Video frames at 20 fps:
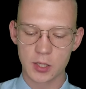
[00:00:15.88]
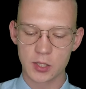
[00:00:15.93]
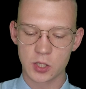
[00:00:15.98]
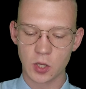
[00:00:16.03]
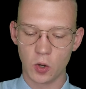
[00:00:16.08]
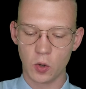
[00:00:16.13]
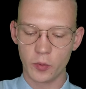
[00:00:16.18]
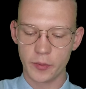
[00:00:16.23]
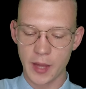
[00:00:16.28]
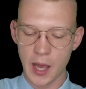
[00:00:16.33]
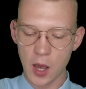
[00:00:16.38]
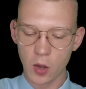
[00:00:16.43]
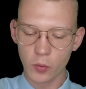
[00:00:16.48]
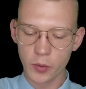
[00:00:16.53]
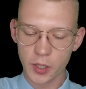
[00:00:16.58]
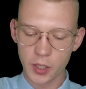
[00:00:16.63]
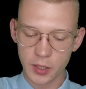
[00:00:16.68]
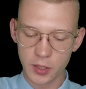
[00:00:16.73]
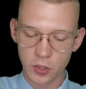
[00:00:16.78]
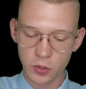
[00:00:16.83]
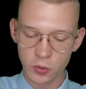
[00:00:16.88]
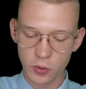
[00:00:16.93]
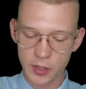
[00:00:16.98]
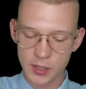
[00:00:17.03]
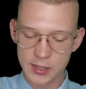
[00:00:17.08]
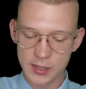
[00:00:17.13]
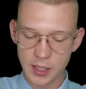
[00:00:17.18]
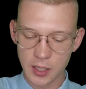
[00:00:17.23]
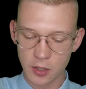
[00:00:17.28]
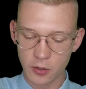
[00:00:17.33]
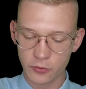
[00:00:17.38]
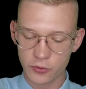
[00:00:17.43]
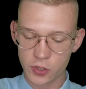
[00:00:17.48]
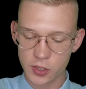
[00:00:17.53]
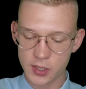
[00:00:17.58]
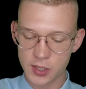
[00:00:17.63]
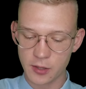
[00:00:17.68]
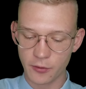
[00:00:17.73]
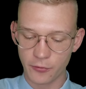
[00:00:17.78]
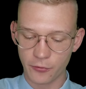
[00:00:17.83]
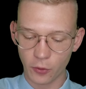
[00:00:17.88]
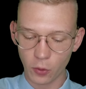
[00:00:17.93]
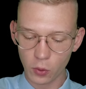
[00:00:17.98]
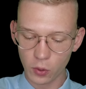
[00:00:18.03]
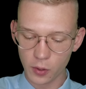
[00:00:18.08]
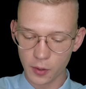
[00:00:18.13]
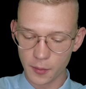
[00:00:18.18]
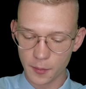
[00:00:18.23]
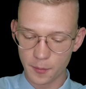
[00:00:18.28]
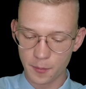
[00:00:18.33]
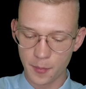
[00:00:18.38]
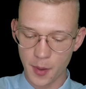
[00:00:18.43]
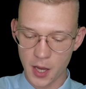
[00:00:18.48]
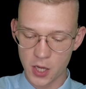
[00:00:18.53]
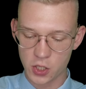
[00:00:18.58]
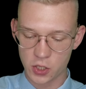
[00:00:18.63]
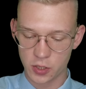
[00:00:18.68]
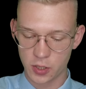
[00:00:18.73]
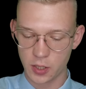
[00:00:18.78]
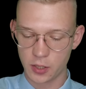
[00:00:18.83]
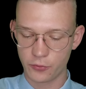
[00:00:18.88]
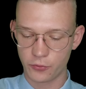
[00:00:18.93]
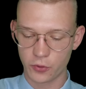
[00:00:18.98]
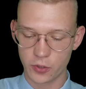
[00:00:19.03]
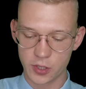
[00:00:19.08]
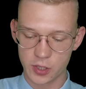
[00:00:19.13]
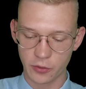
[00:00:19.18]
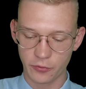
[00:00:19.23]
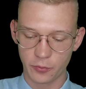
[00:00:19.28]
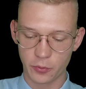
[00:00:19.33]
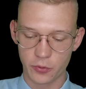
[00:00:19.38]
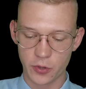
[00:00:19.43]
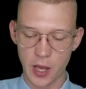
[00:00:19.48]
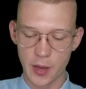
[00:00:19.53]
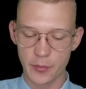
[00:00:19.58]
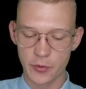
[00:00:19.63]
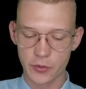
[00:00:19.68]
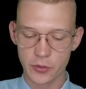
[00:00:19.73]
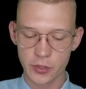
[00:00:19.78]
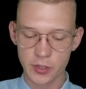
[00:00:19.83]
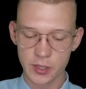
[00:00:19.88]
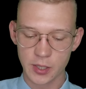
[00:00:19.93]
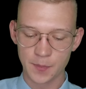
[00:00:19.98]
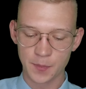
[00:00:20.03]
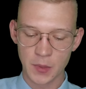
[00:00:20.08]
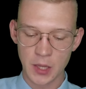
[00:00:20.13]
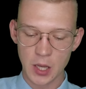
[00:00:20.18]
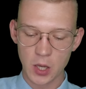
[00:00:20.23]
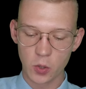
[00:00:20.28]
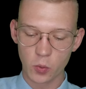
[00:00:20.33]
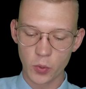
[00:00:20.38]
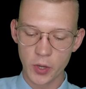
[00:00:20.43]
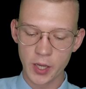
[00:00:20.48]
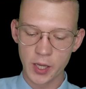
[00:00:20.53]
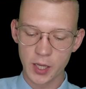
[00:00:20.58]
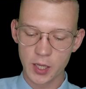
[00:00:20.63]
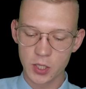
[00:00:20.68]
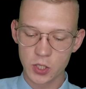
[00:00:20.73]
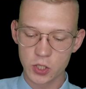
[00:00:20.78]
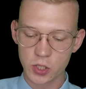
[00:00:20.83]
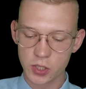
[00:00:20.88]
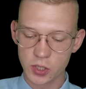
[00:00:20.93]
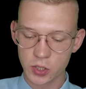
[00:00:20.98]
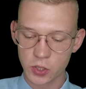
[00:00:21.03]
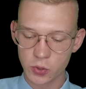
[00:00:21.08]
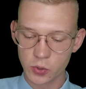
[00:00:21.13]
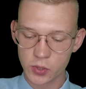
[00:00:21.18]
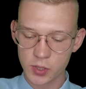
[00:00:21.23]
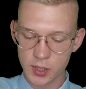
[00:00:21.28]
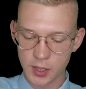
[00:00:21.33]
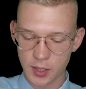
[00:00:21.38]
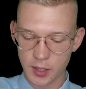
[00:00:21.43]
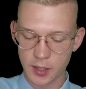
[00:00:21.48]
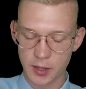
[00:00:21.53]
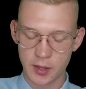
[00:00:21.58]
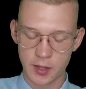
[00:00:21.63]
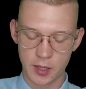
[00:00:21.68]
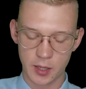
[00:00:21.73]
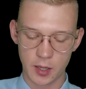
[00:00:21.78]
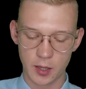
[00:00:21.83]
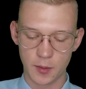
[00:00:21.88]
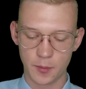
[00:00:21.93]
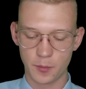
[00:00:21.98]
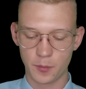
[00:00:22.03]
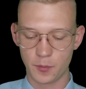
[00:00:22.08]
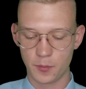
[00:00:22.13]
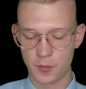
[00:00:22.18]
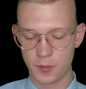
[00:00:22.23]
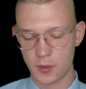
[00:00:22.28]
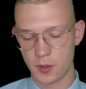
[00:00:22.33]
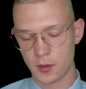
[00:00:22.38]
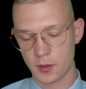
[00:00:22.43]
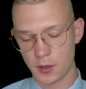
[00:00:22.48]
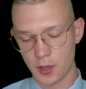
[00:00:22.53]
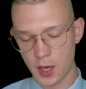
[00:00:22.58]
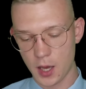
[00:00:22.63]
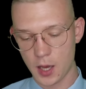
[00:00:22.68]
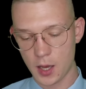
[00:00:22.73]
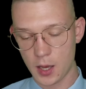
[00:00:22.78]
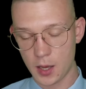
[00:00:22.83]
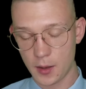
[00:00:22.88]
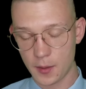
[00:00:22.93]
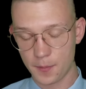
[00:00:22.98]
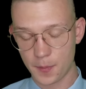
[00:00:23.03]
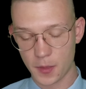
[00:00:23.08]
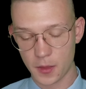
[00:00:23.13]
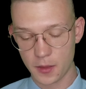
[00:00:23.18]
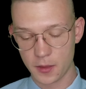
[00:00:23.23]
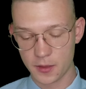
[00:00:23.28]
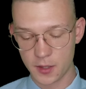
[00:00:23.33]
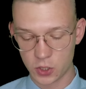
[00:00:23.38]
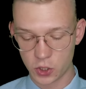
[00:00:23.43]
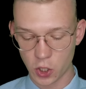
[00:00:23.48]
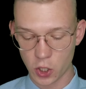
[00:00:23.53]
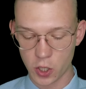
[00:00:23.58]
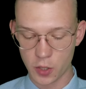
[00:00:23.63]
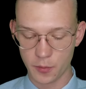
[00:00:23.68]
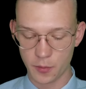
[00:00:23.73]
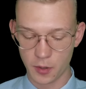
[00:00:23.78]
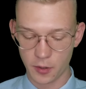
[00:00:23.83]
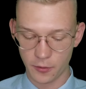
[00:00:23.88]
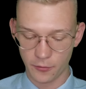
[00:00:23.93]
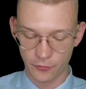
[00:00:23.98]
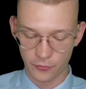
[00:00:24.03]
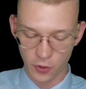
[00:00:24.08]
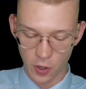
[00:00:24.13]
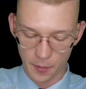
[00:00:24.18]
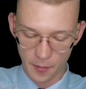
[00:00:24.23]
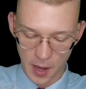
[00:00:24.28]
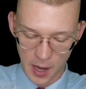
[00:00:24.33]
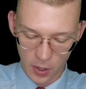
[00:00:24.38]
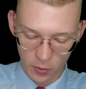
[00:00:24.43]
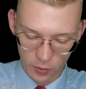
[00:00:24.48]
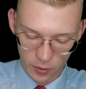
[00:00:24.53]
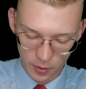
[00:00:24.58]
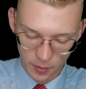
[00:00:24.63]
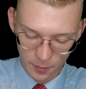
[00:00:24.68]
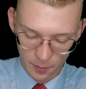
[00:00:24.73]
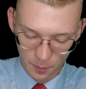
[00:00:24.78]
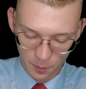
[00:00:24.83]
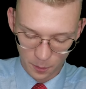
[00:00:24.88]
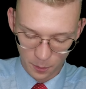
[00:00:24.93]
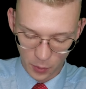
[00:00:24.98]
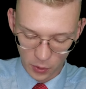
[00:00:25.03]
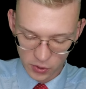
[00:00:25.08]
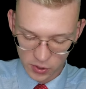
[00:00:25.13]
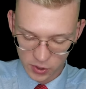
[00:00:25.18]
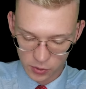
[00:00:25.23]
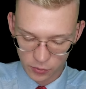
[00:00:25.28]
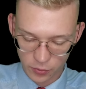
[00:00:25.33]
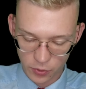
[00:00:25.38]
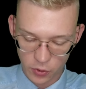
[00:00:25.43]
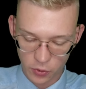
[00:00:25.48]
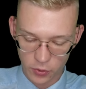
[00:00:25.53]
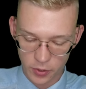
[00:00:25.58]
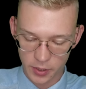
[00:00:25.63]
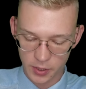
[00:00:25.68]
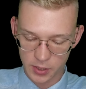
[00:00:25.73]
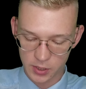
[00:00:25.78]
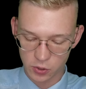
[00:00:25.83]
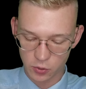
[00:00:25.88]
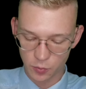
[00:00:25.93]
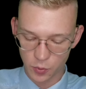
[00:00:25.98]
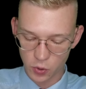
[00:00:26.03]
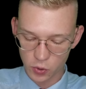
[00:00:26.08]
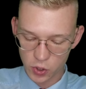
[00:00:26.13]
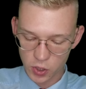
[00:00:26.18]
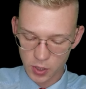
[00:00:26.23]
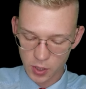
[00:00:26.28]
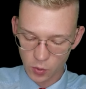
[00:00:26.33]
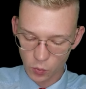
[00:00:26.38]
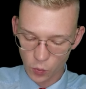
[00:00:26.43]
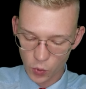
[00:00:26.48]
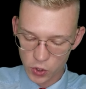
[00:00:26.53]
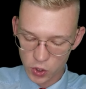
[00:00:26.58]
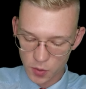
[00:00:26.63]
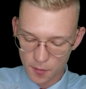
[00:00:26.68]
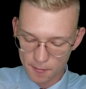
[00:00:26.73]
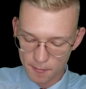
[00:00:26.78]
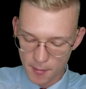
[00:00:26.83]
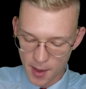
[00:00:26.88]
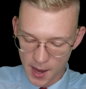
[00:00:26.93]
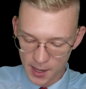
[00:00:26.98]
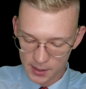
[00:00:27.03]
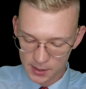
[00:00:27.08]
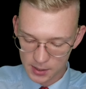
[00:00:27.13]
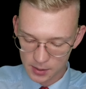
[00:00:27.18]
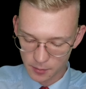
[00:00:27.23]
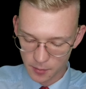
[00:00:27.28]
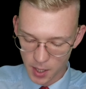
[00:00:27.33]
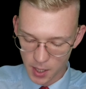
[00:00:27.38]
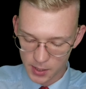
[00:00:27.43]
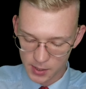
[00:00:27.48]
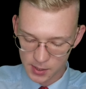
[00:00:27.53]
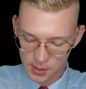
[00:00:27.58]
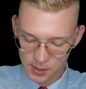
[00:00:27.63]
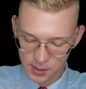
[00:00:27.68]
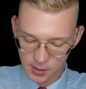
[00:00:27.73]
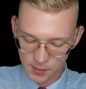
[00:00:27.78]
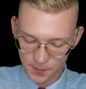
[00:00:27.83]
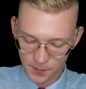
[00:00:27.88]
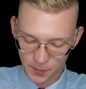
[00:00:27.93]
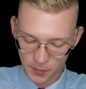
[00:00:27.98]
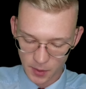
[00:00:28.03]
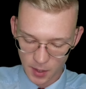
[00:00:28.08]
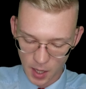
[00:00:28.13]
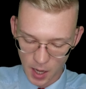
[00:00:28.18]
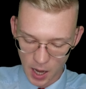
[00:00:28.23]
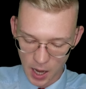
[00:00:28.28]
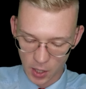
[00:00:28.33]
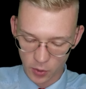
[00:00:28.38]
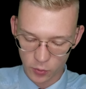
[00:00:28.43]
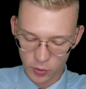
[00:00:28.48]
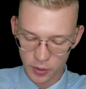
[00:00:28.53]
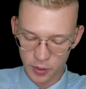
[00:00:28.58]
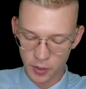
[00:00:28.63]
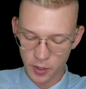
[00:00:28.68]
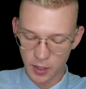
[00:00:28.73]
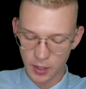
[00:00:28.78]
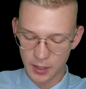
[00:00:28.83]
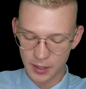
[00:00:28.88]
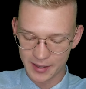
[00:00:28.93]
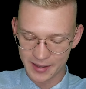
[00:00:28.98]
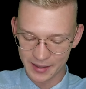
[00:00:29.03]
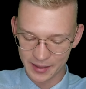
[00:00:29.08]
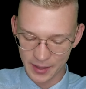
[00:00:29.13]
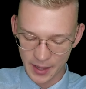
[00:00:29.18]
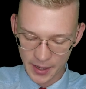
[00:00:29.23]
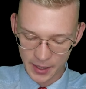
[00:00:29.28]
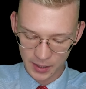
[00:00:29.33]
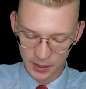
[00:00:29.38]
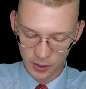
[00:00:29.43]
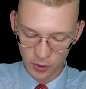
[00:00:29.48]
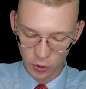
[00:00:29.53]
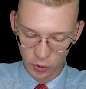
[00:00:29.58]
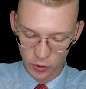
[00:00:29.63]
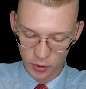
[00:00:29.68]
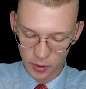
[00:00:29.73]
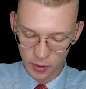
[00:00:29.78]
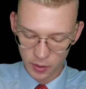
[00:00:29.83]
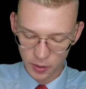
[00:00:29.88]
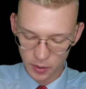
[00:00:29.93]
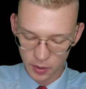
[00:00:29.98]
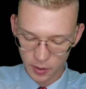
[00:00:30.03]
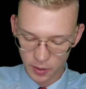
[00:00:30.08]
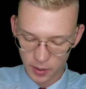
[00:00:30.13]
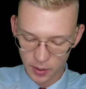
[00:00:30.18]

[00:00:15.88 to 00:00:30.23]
So now we can do, instead of just the full Bayesian inference of parameters, we can just use the, uh, the term from our posteriori distribution, which maximizes our likelihood